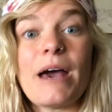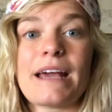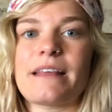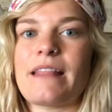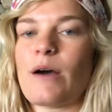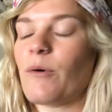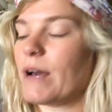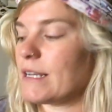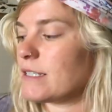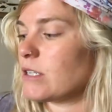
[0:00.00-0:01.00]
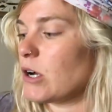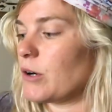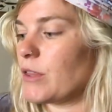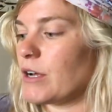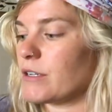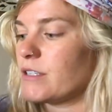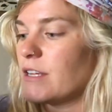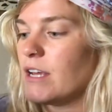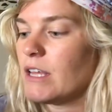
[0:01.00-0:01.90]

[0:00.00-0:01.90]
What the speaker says: back in that way. So there's,